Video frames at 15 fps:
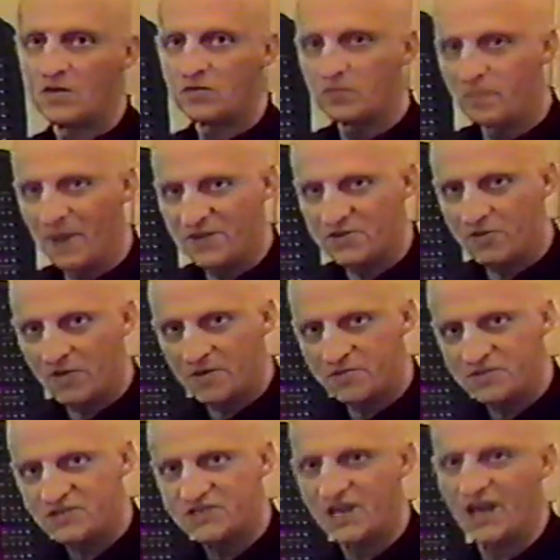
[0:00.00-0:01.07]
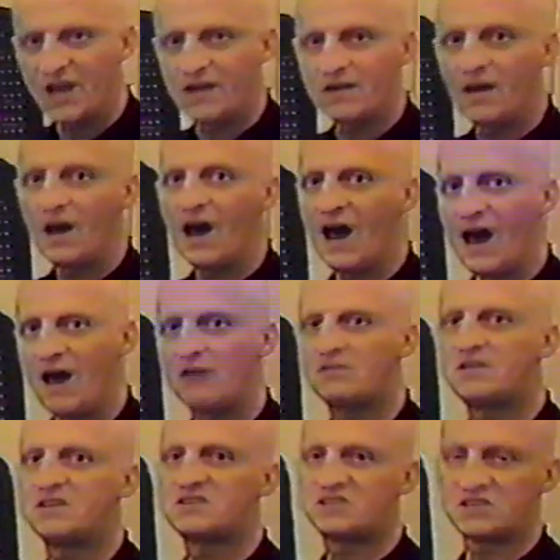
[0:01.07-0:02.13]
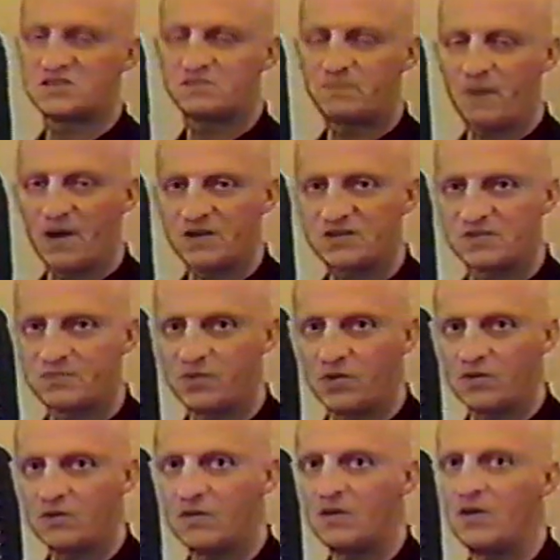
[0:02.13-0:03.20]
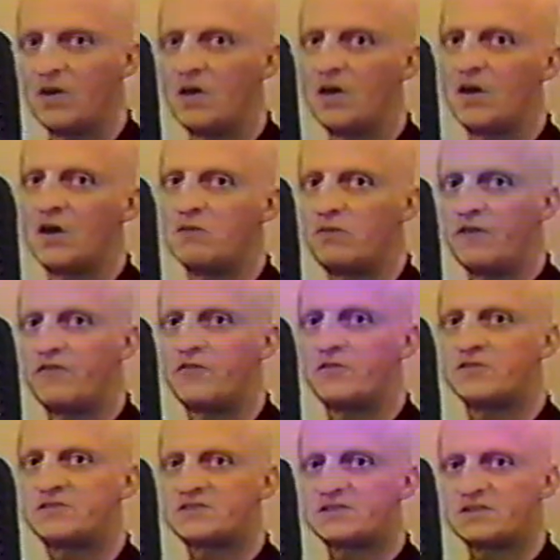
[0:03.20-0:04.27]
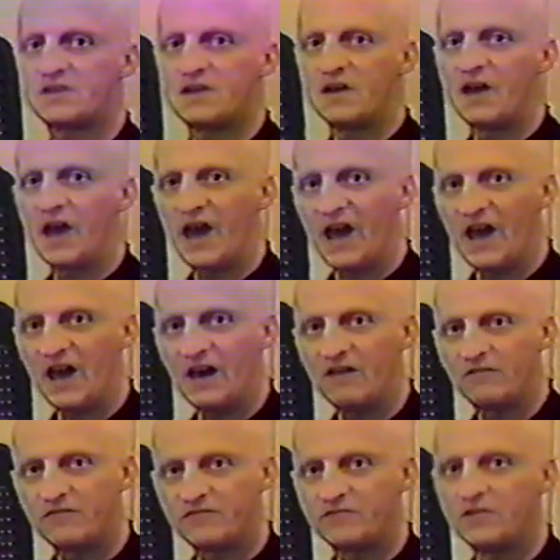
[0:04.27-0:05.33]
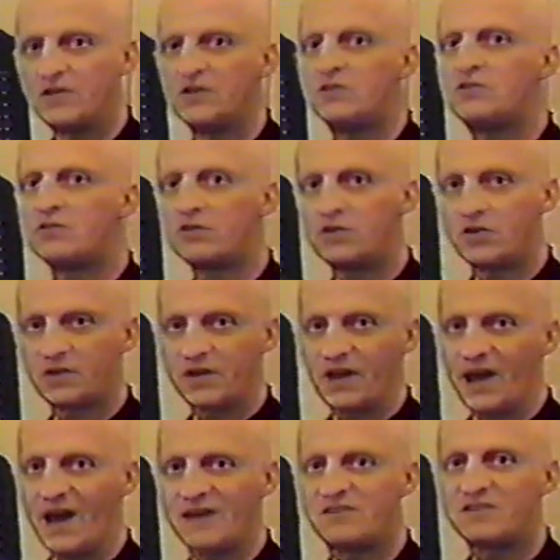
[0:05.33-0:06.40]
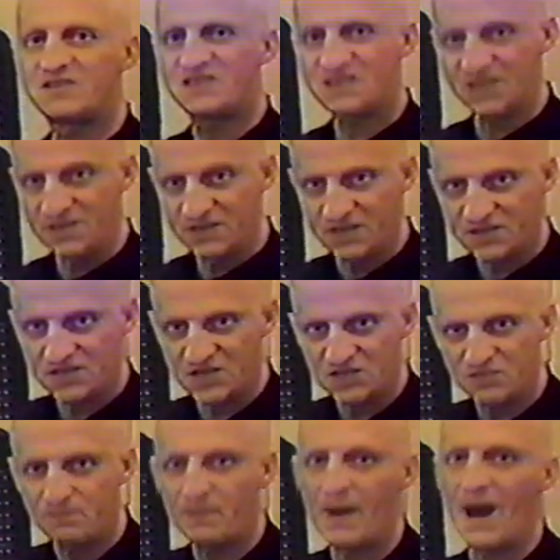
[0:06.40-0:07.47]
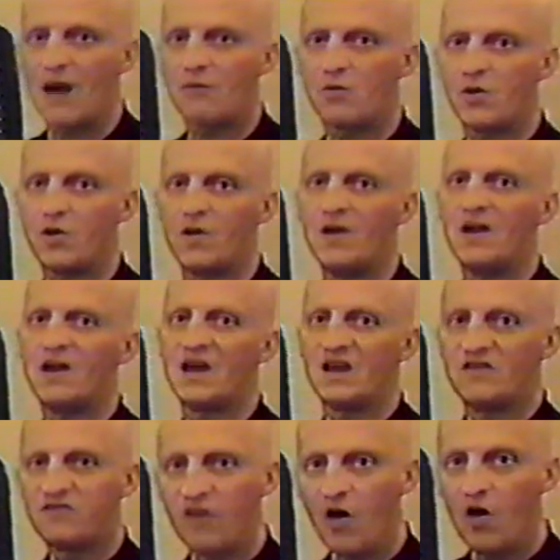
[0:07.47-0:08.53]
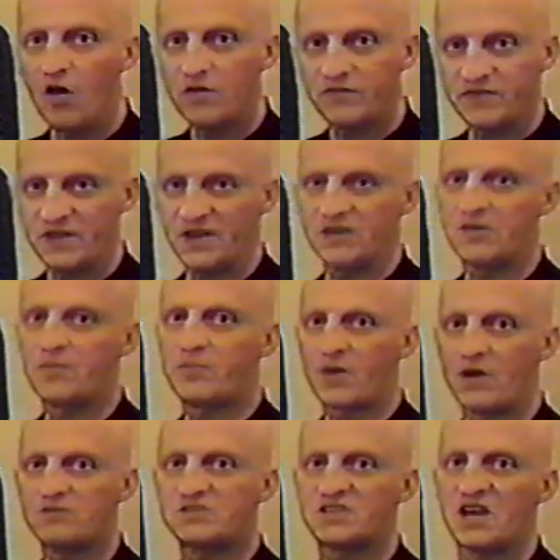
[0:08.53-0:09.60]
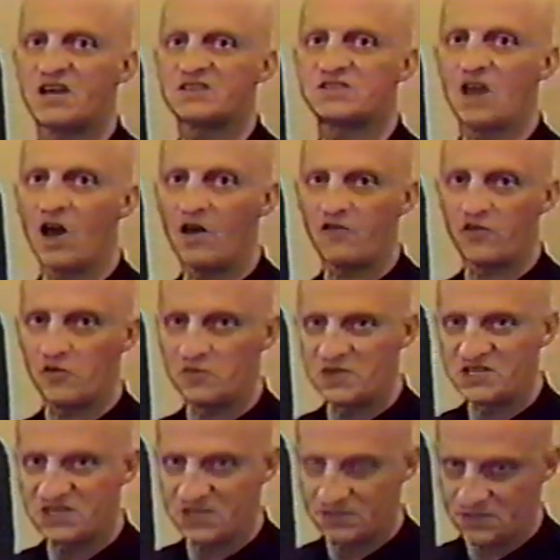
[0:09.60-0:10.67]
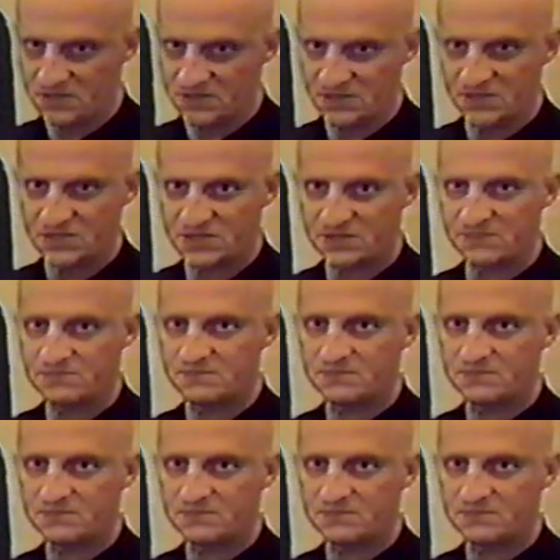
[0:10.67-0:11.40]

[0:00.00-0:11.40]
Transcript: To better understand how this is possible, we first have to look at the synthesis power involved in the process of resynthesis.